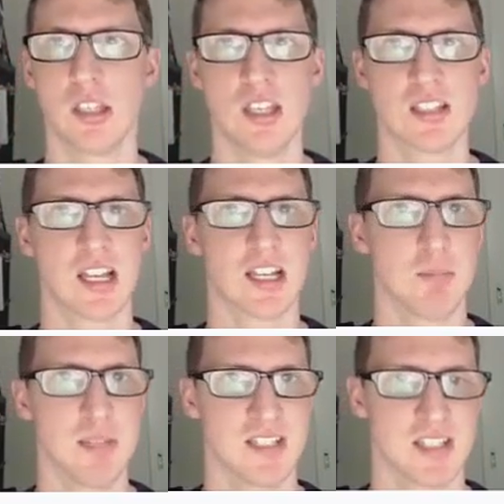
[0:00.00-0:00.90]
is like a
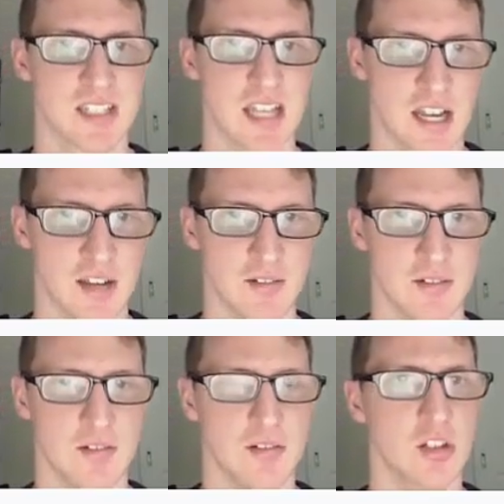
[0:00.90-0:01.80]
business card.
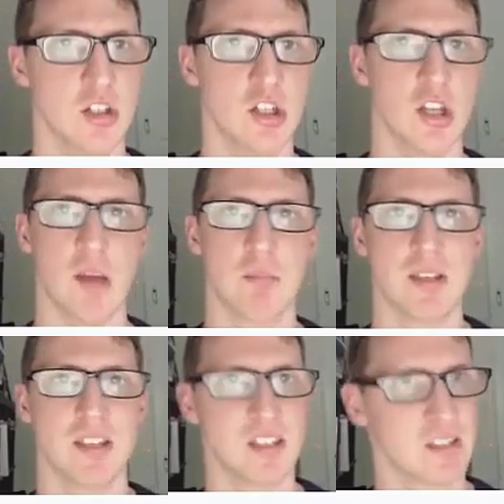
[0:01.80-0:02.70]

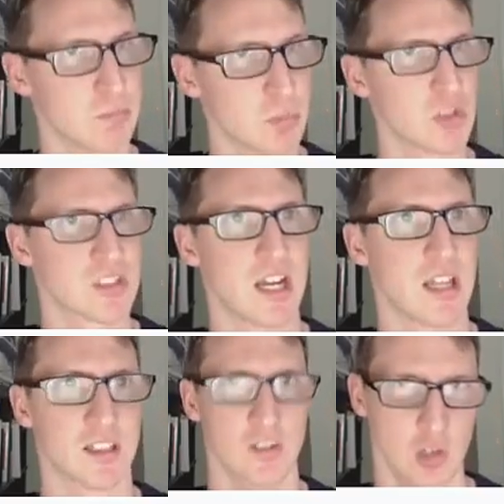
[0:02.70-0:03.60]
Books are
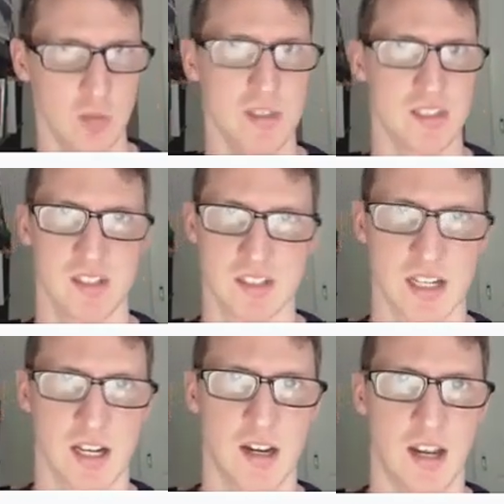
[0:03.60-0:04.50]
like the new business
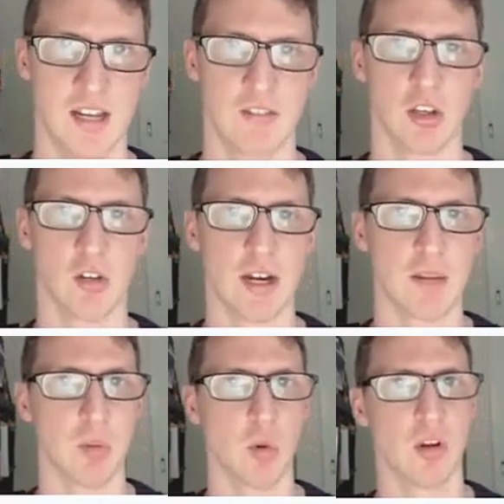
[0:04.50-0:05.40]
card, and if you create a
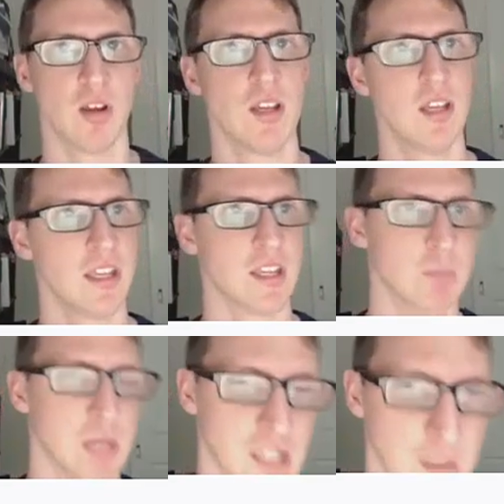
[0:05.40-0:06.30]
book, it can
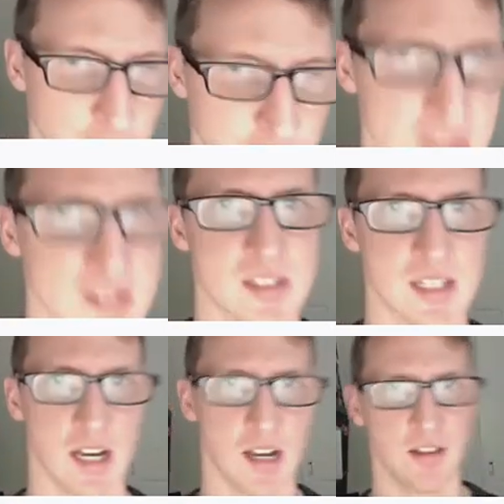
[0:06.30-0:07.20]
become your business
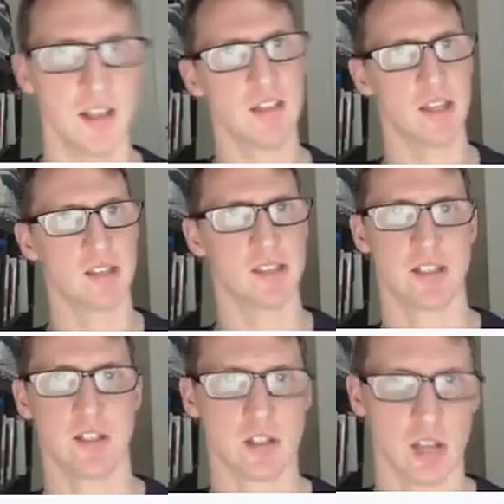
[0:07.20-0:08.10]
card, then
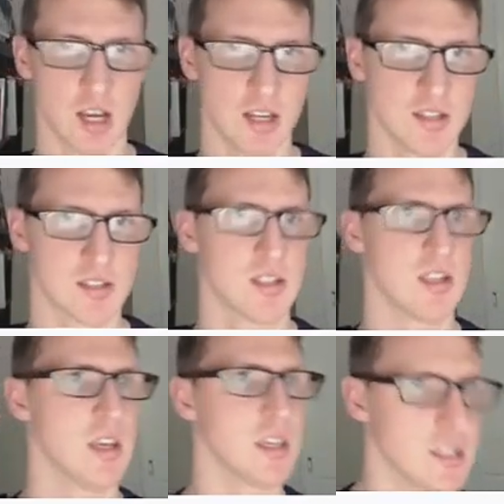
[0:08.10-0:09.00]
get you clients,
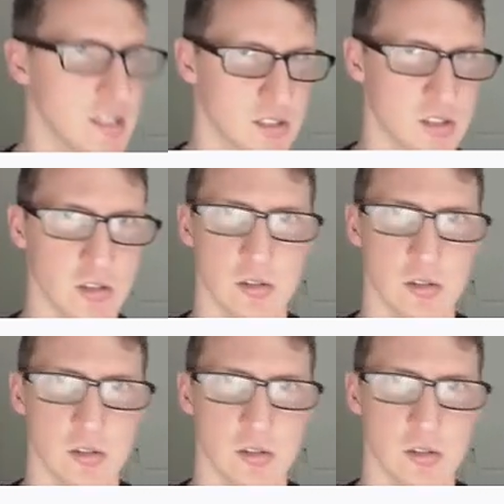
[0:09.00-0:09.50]
there's